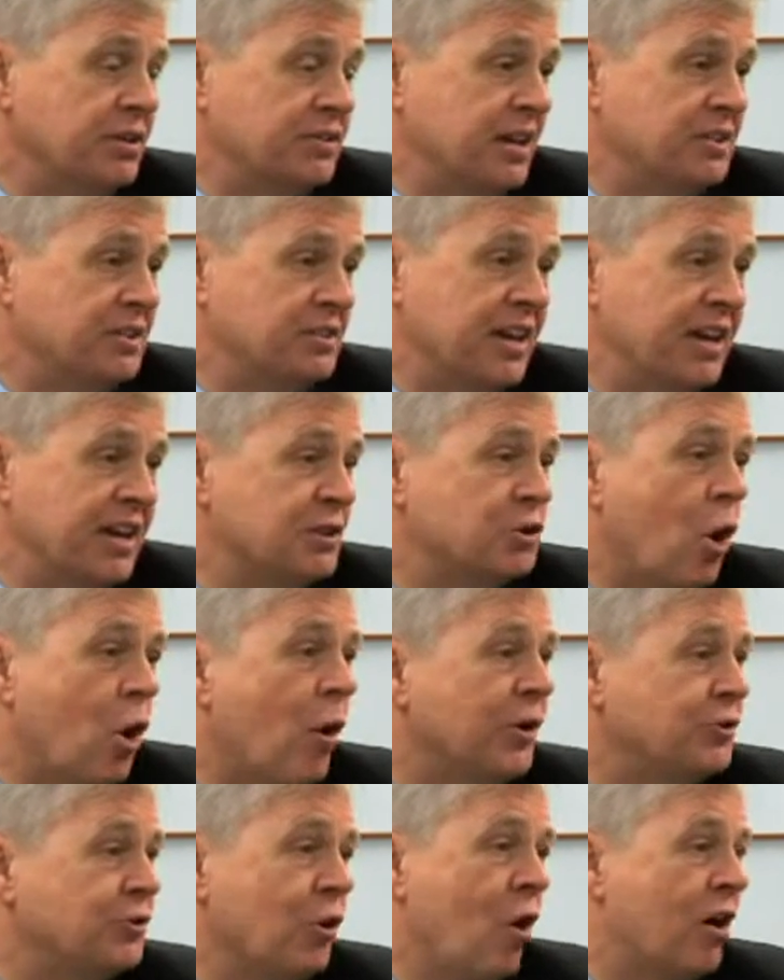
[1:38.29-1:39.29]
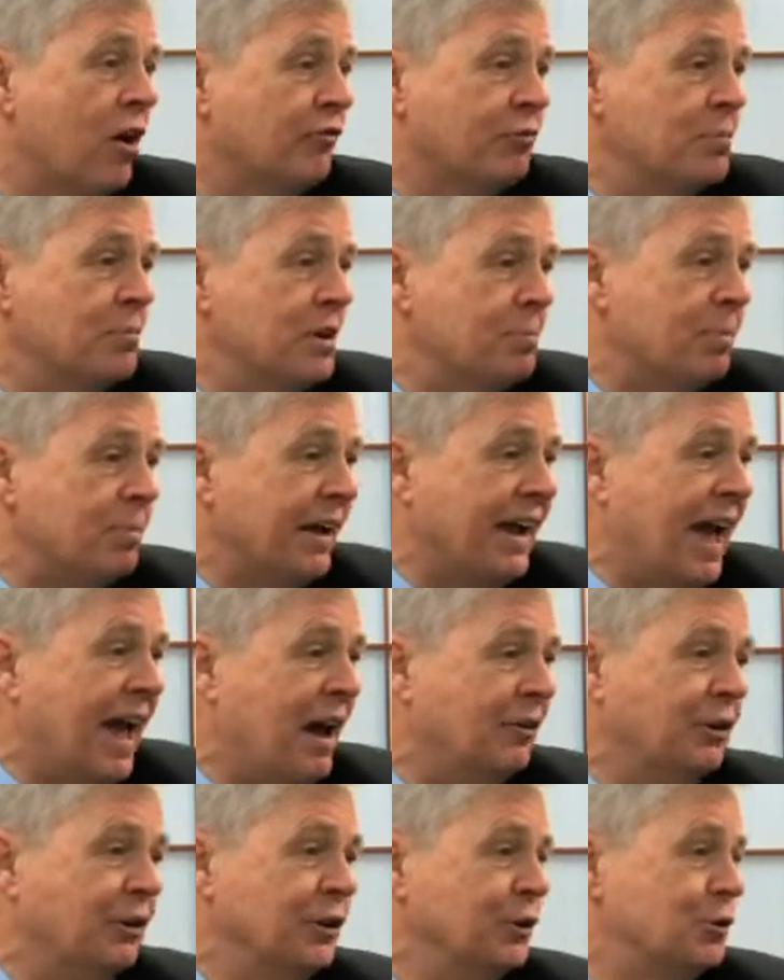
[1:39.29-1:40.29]
As I said, it's always hard for me to pick
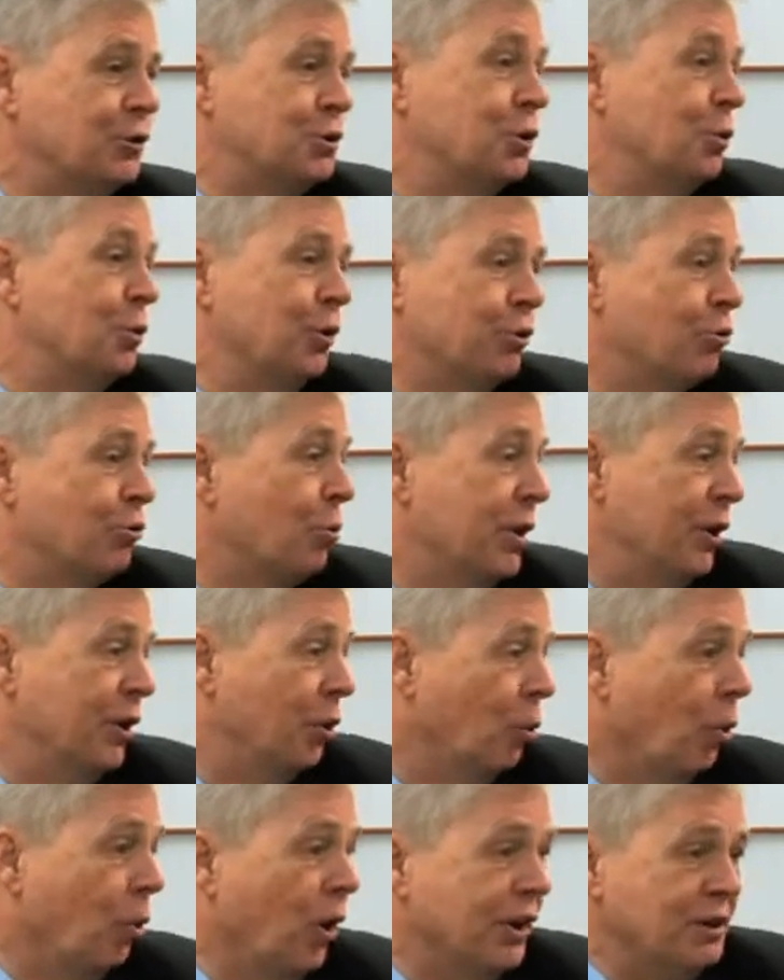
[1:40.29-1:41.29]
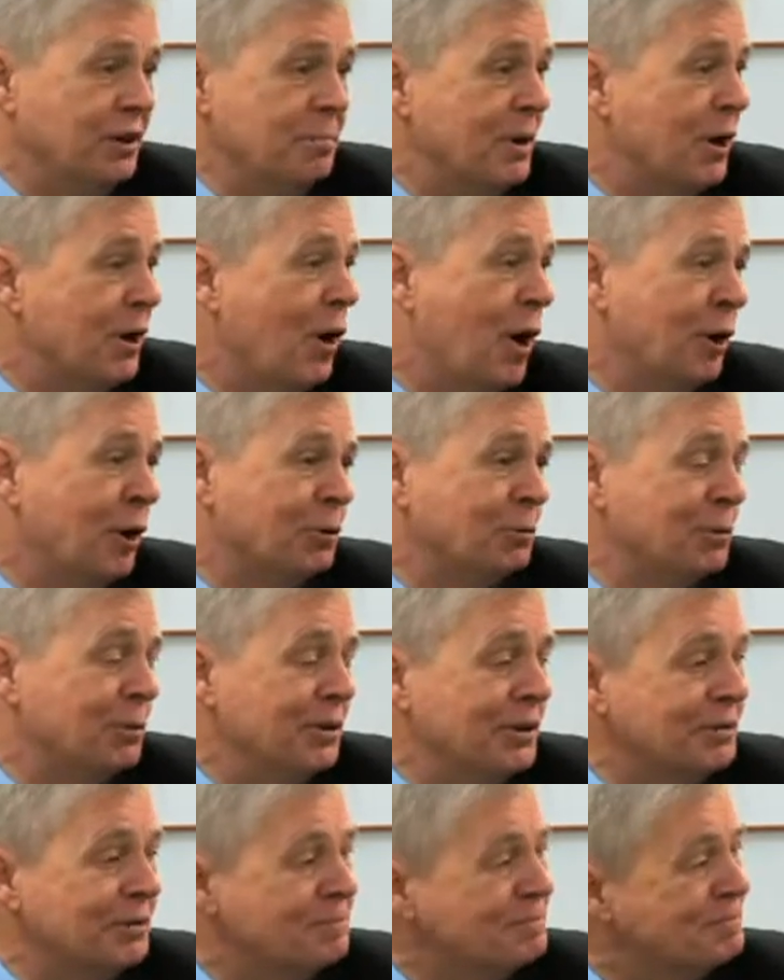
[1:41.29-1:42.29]
out two or three or one, yeah. to be honest
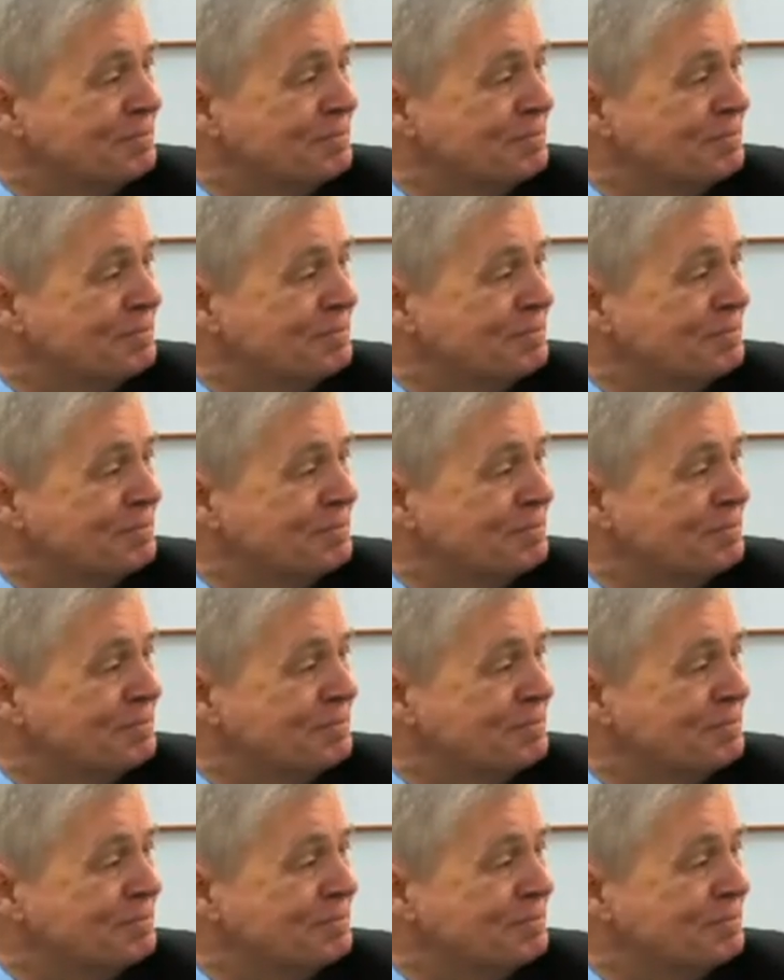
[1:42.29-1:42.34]
with you.